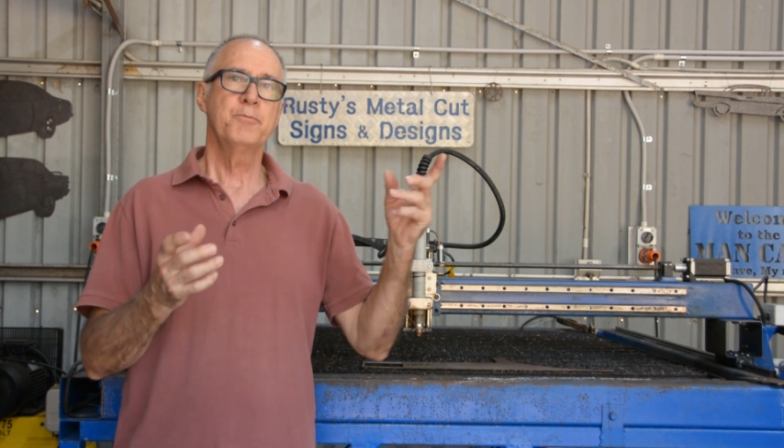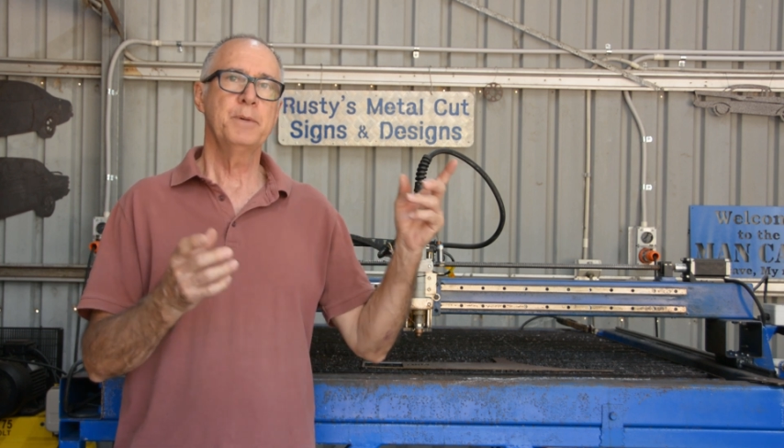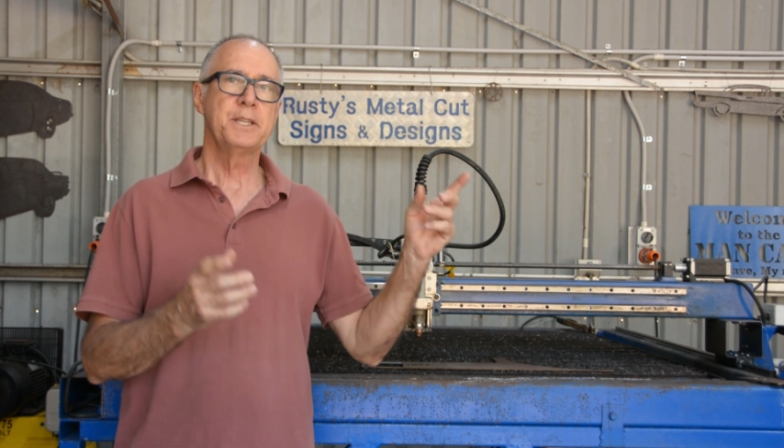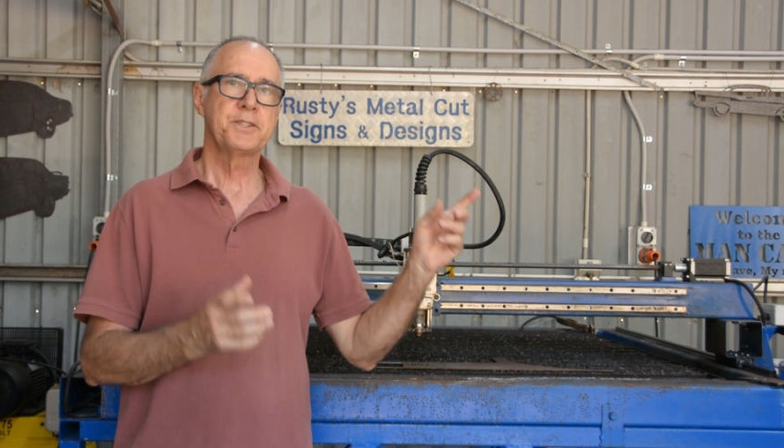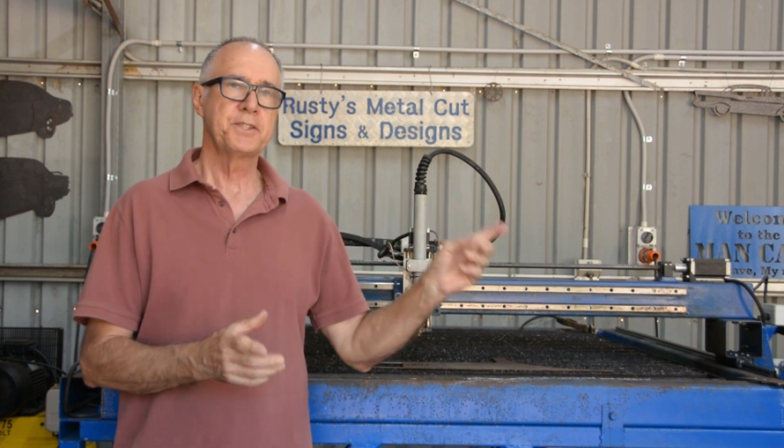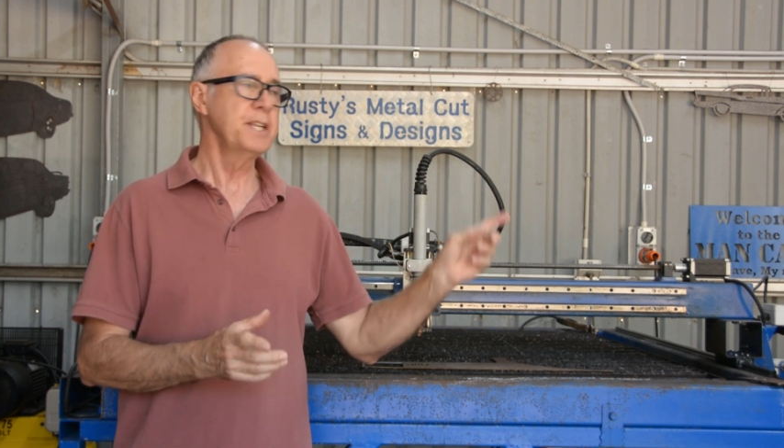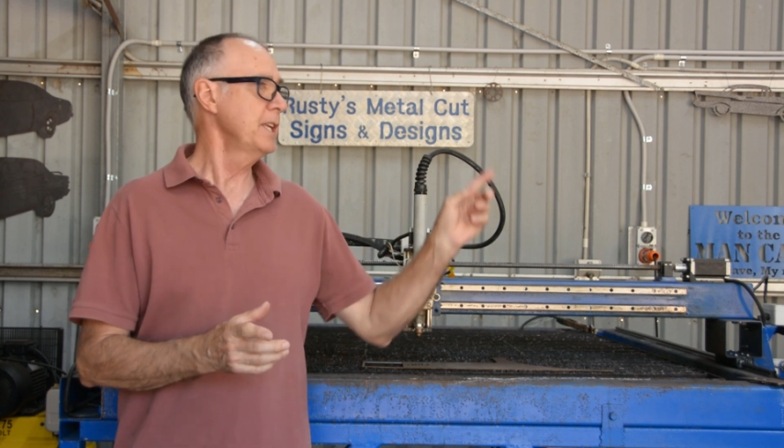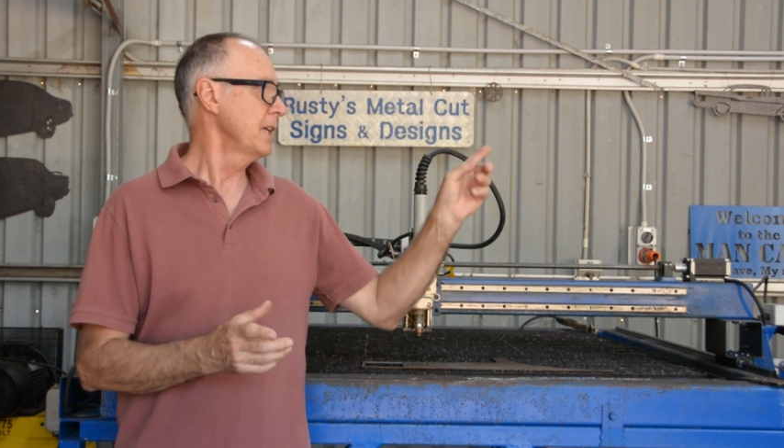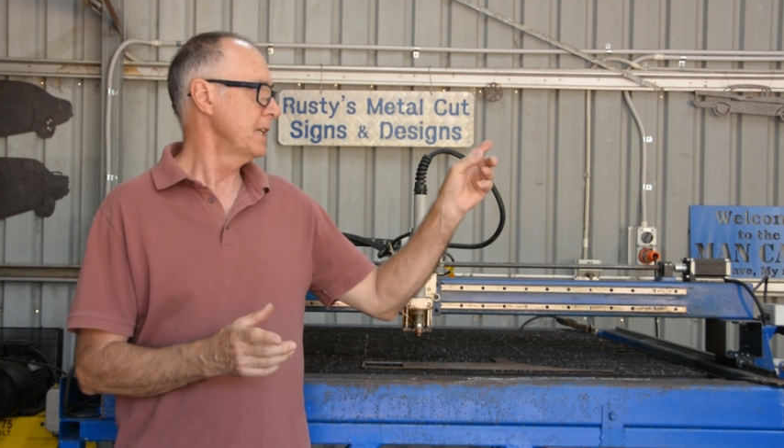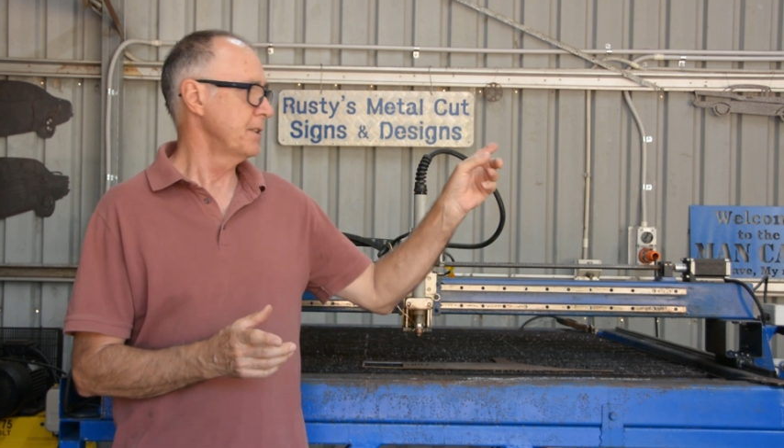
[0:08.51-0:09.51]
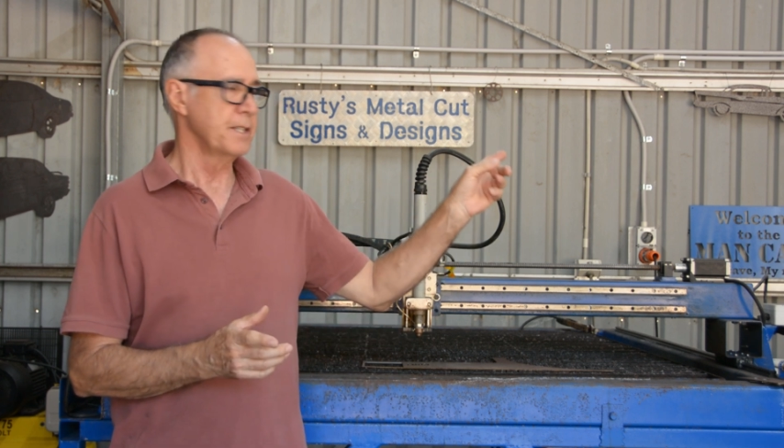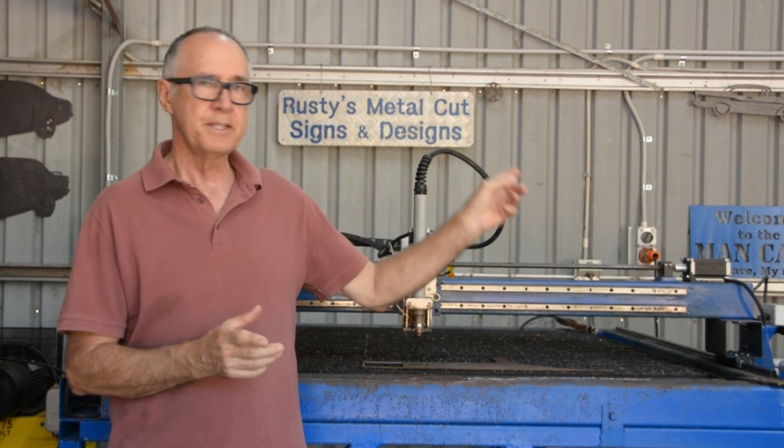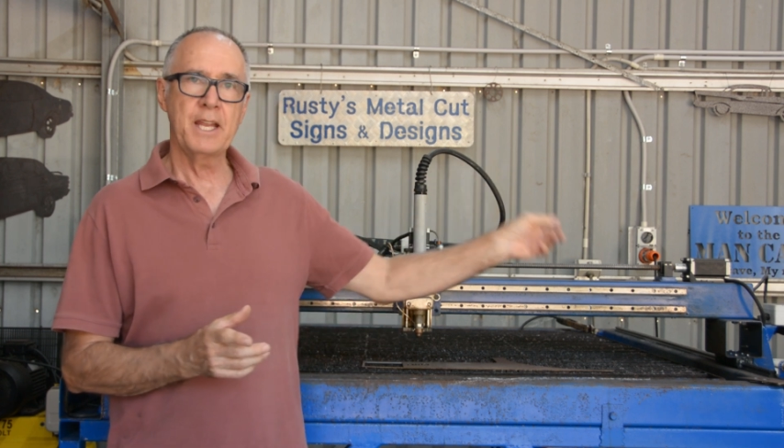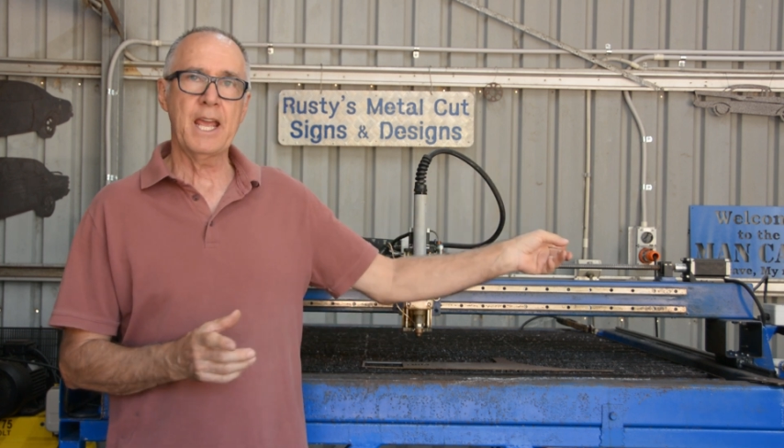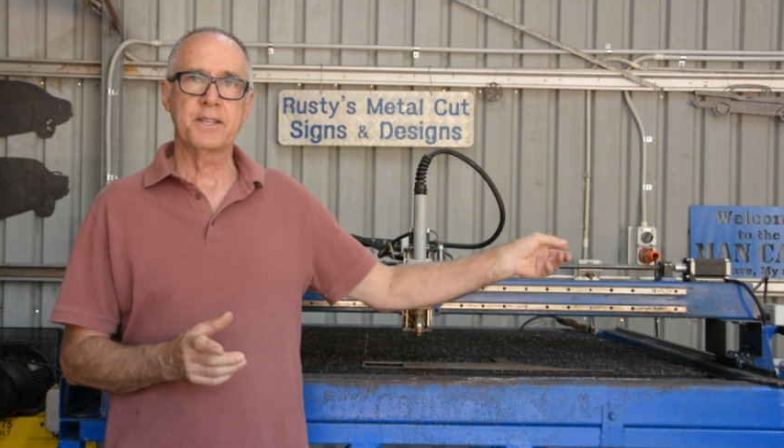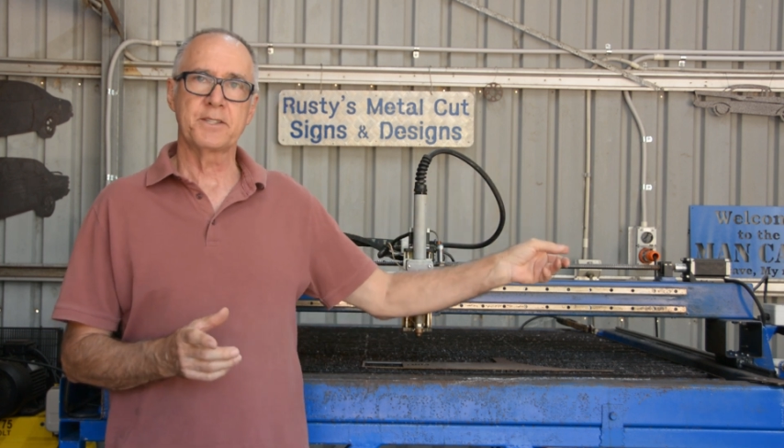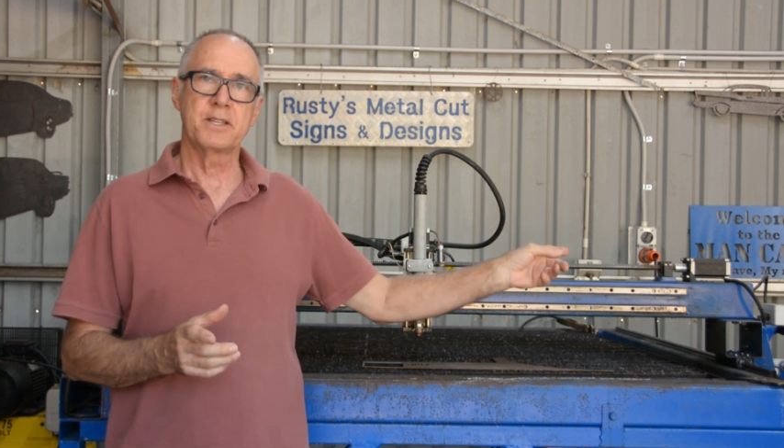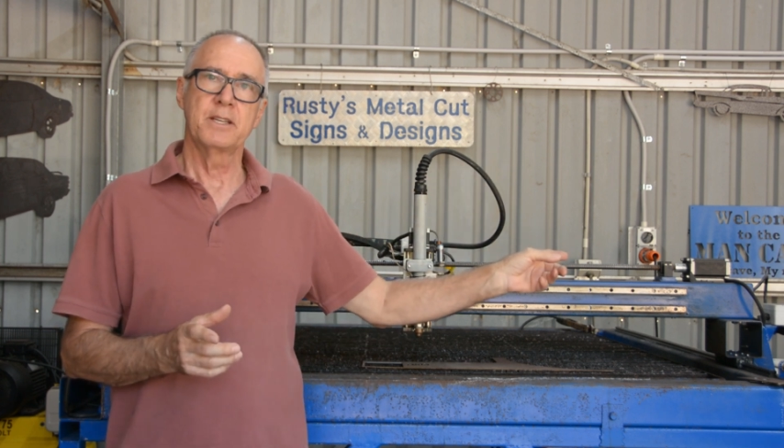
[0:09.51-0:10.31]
me sitting at the desk